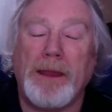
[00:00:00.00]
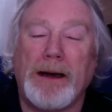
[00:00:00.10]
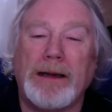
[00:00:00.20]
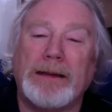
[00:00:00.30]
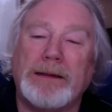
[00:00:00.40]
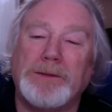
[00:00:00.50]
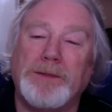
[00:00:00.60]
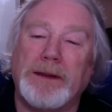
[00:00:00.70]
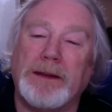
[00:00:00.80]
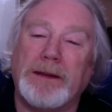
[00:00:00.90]
and that has
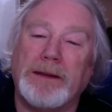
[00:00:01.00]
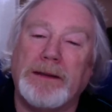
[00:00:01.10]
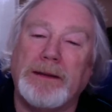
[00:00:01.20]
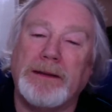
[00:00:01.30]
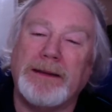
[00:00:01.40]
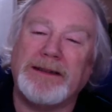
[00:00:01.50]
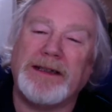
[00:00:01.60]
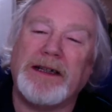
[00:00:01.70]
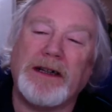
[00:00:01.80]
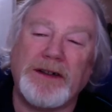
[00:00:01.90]
been has
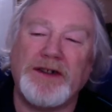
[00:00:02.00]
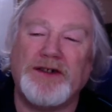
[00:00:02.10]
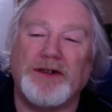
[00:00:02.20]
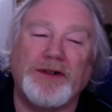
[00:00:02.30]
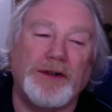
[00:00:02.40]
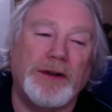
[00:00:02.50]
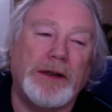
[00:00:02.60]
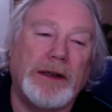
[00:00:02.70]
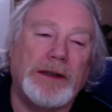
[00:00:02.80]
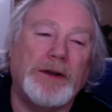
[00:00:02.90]
encouraged you to,
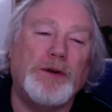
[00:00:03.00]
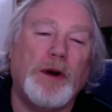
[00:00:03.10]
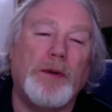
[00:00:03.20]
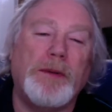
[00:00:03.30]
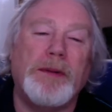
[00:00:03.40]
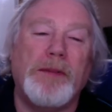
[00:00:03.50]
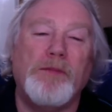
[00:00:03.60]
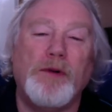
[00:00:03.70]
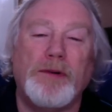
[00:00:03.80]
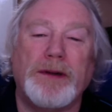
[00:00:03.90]
to do a wee bit
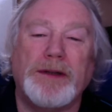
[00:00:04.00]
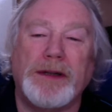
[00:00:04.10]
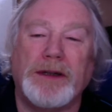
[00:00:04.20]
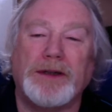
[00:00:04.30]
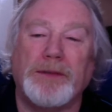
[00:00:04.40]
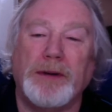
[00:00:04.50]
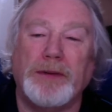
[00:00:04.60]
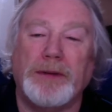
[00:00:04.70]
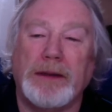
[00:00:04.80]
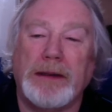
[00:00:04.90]
more research
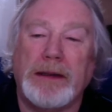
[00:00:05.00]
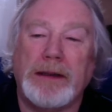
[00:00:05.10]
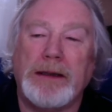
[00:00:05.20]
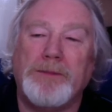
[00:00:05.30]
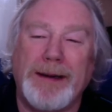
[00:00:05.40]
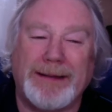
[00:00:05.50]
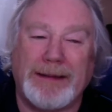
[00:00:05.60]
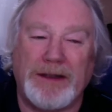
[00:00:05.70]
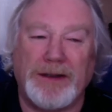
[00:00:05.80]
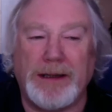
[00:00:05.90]
about the
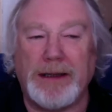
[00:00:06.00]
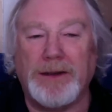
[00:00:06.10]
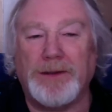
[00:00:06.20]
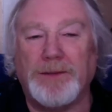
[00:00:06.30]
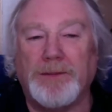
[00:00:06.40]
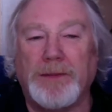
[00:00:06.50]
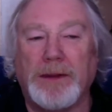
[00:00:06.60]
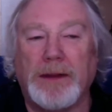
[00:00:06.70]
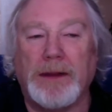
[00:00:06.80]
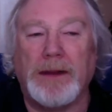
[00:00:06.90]
Pictish saints,
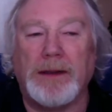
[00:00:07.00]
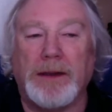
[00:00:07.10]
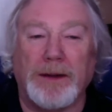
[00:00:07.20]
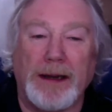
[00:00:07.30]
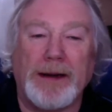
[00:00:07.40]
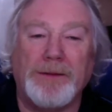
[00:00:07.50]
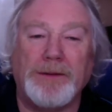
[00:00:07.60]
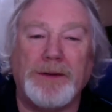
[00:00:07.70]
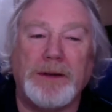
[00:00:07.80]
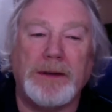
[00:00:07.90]
their
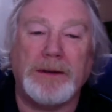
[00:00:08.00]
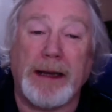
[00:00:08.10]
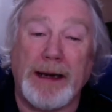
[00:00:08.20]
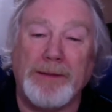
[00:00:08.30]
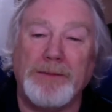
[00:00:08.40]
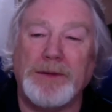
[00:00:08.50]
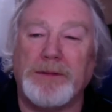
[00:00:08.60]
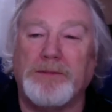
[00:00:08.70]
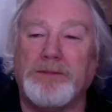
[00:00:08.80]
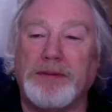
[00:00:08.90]
lives, times
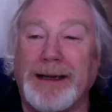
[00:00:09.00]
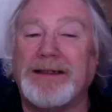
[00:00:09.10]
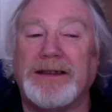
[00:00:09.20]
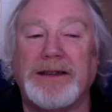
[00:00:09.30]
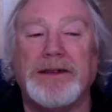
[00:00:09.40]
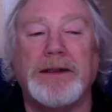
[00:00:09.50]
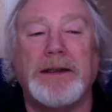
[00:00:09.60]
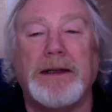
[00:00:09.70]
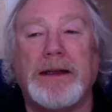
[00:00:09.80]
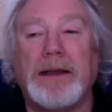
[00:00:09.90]
and places
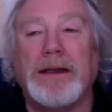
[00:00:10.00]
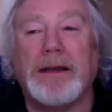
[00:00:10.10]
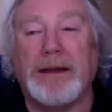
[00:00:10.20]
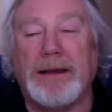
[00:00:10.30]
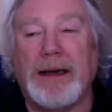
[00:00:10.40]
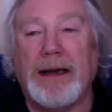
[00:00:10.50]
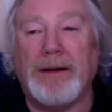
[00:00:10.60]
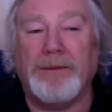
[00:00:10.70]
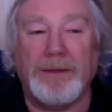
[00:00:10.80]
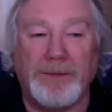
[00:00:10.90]
that they
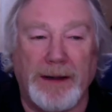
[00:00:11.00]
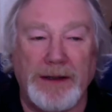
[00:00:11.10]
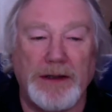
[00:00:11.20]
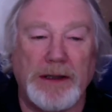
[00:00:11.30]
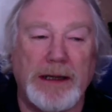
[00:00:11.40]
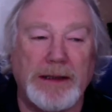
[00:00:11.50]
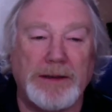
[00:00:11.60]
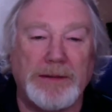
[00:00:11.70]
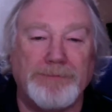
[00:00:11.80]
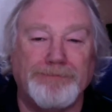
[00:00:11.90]
have evangelised.